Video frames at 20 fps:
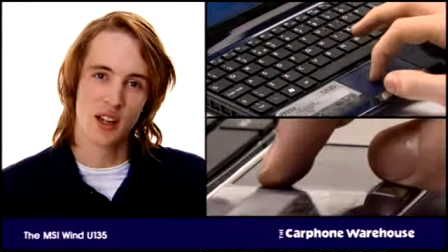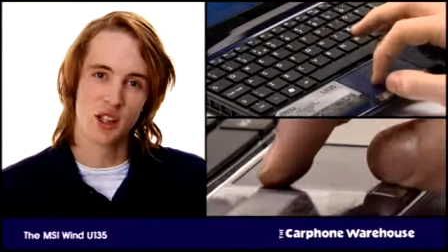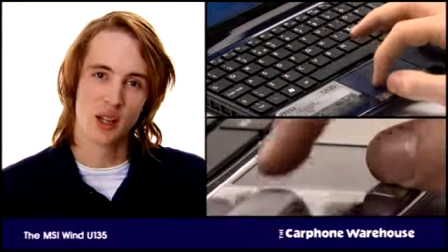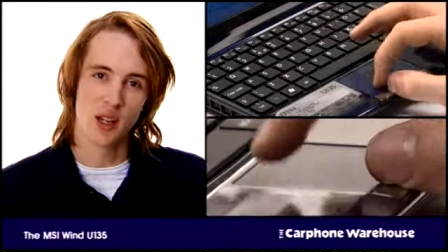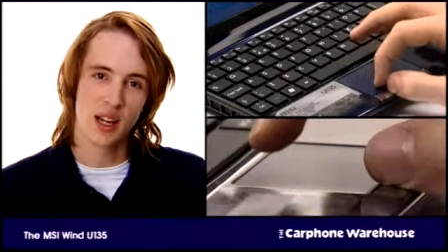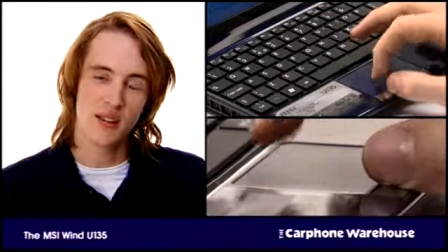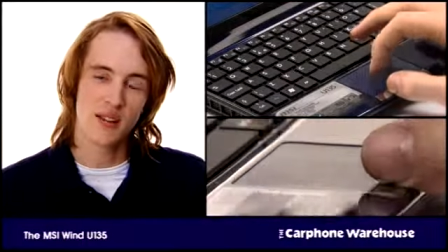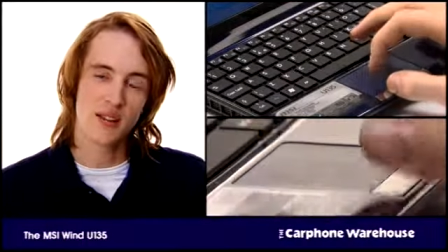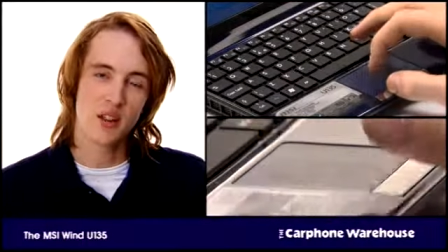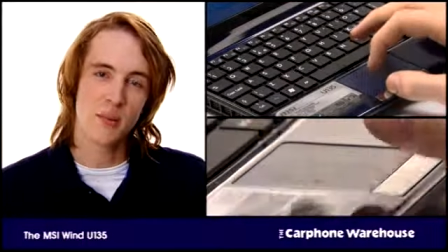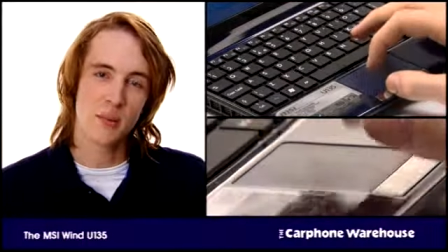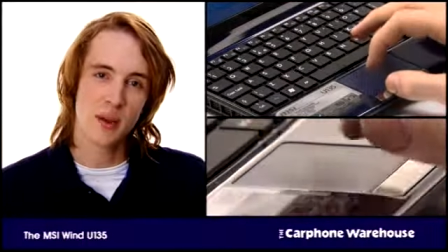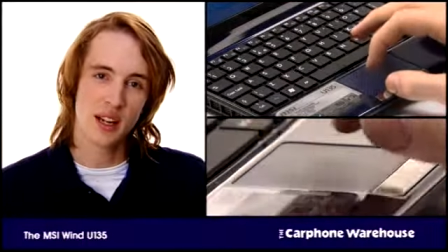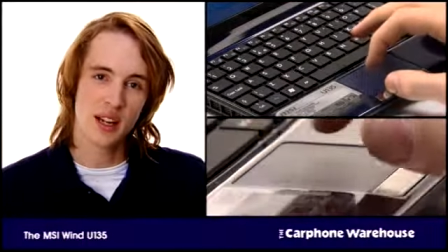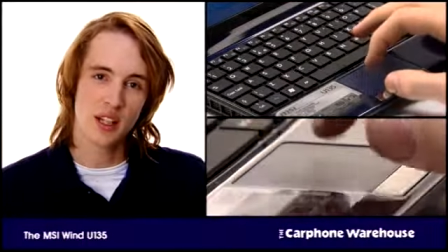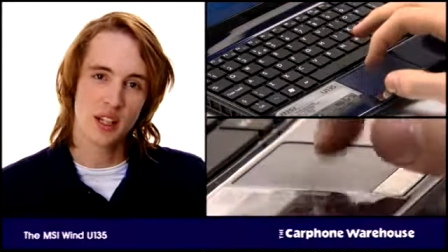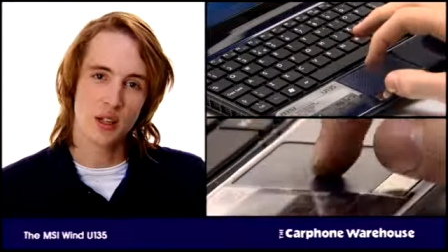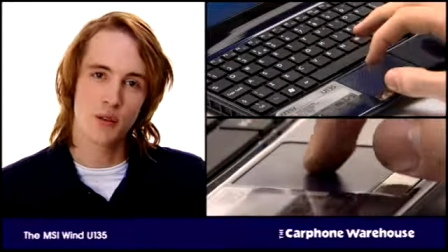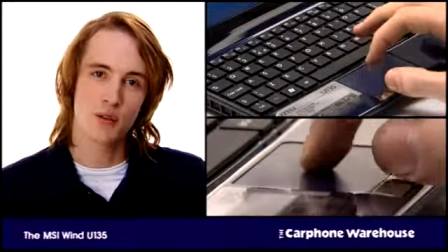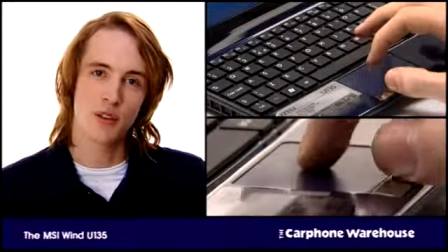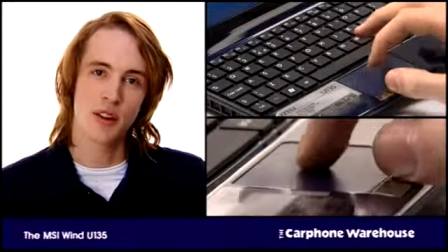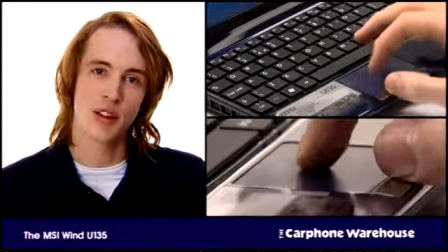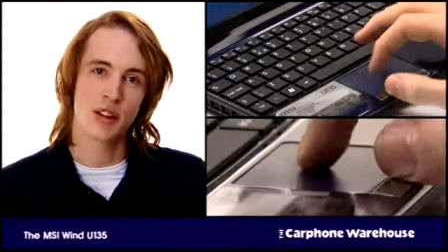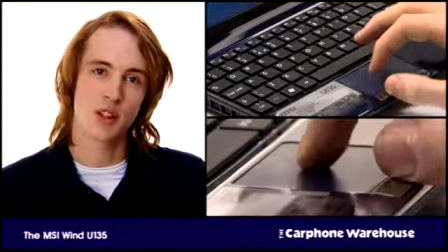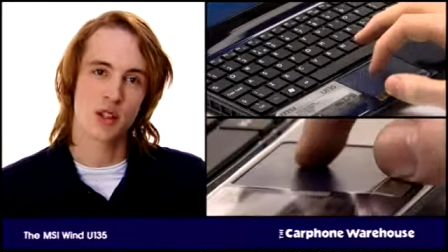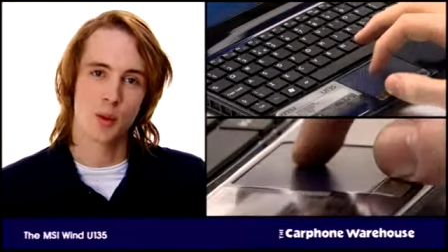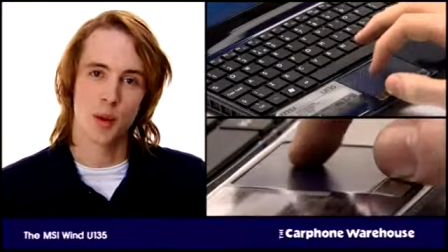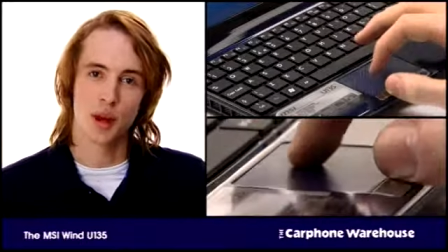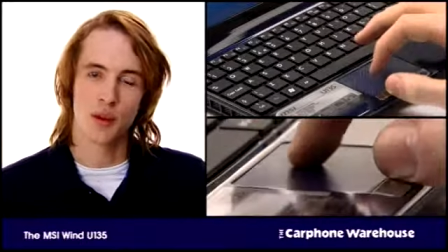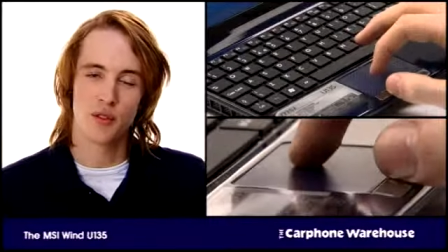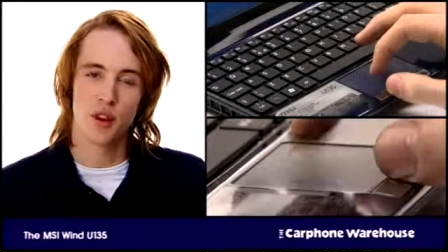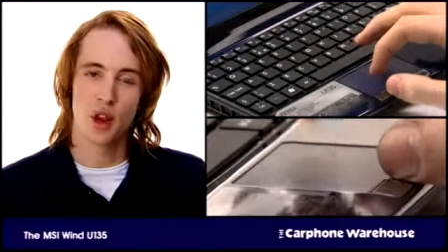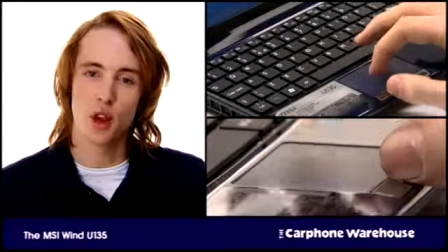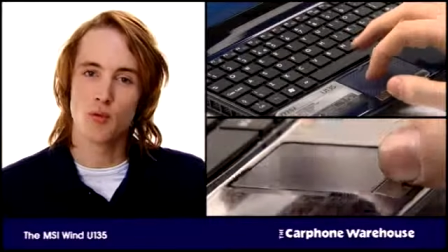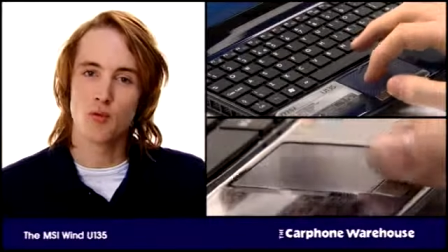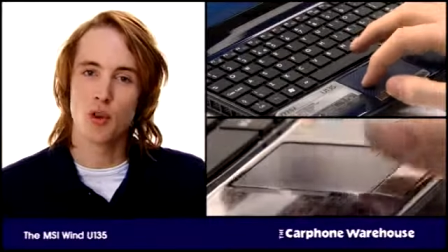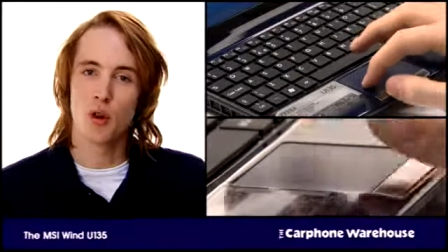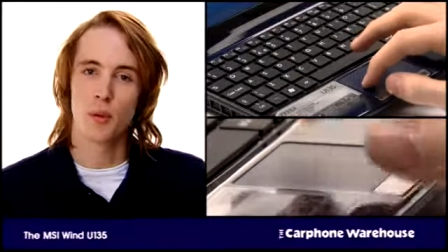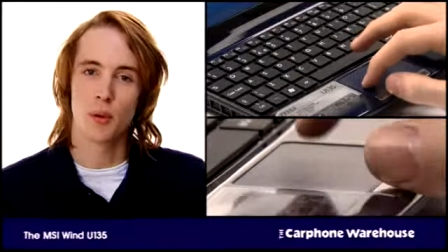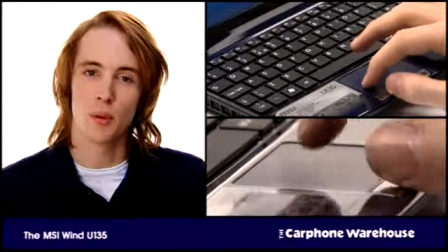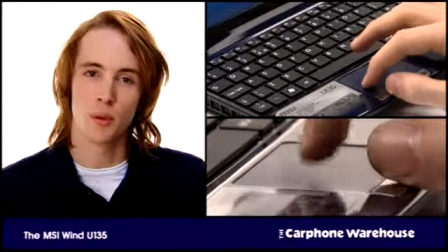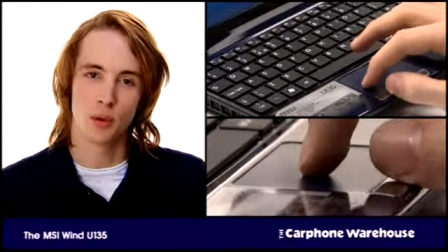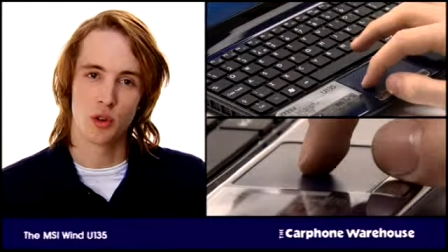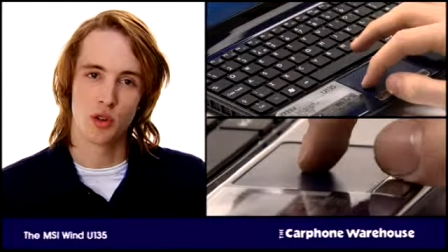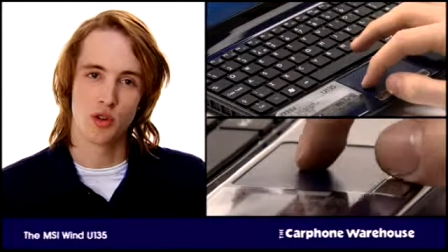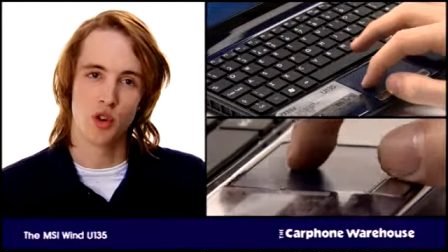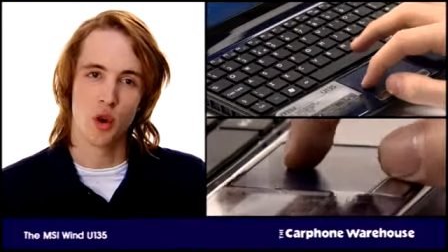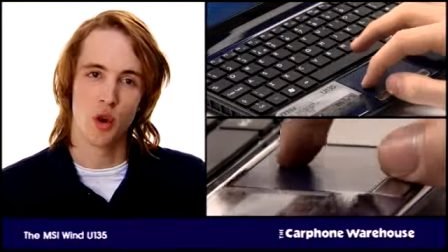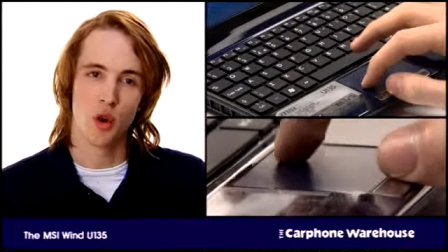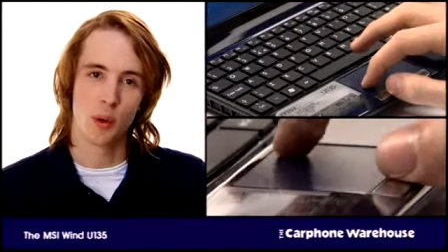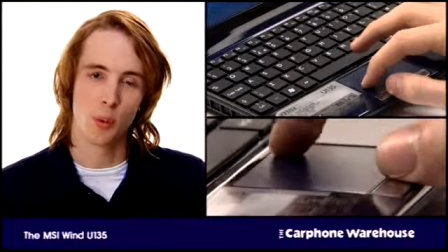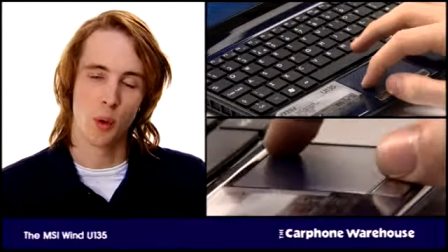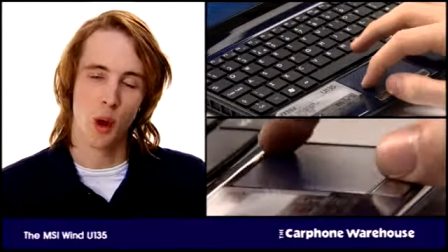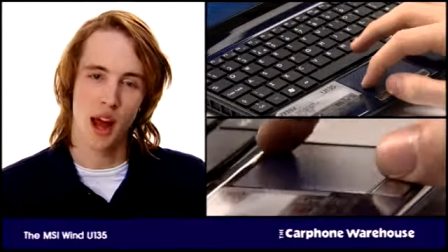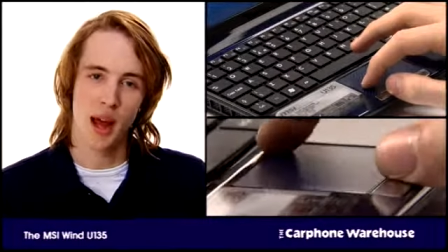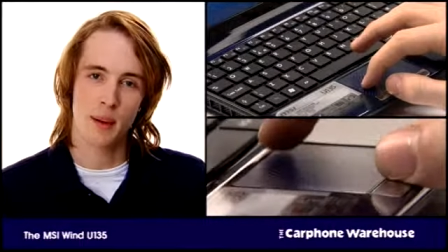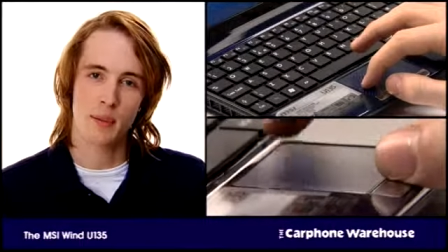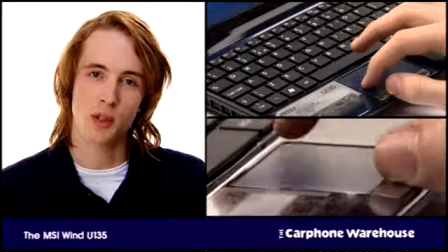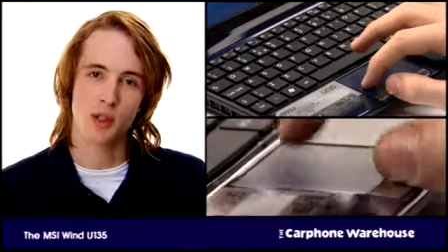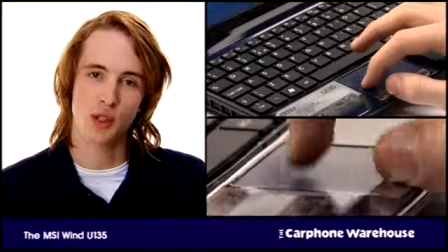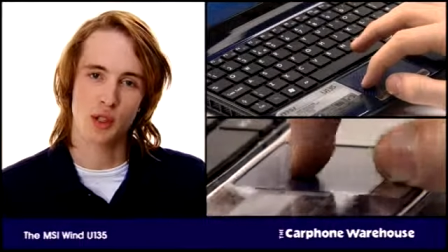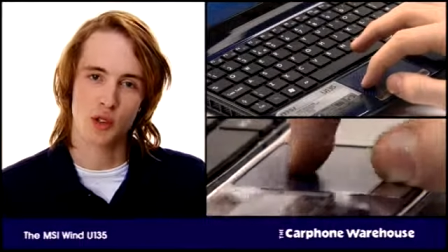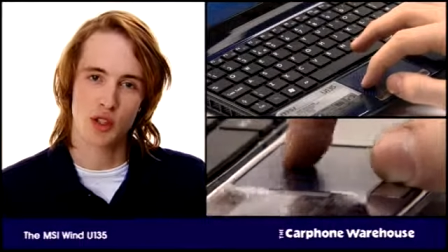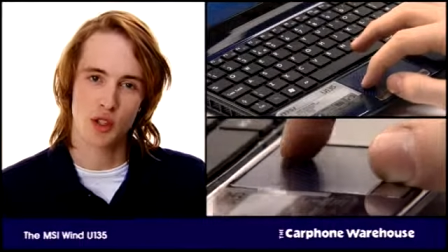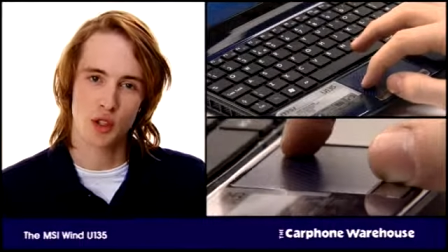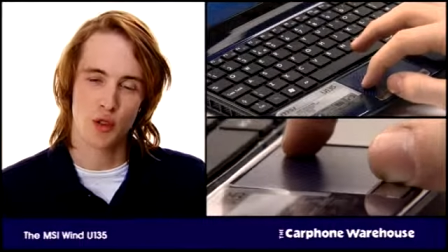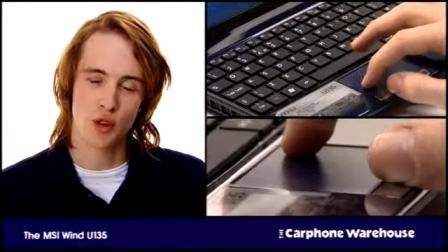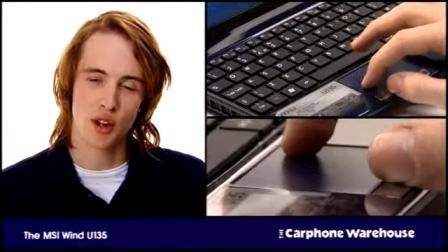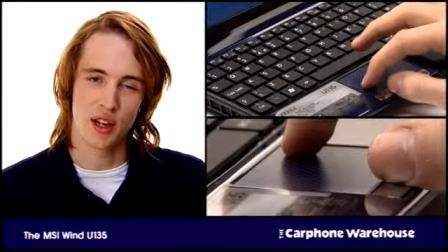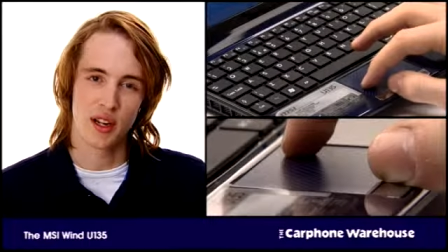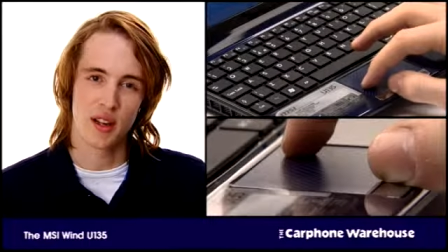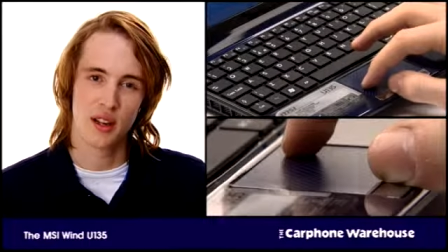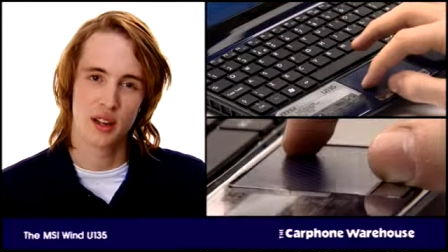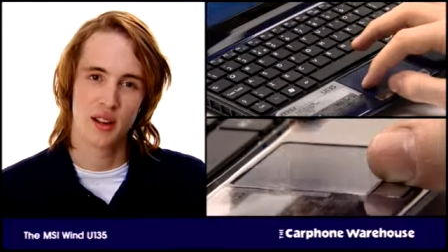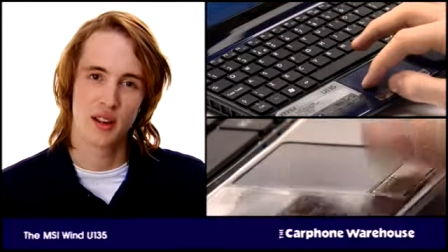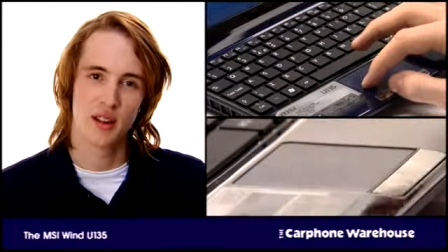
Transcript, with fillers: so even the biggest of fingers will have no problem controlling what happens on the screen.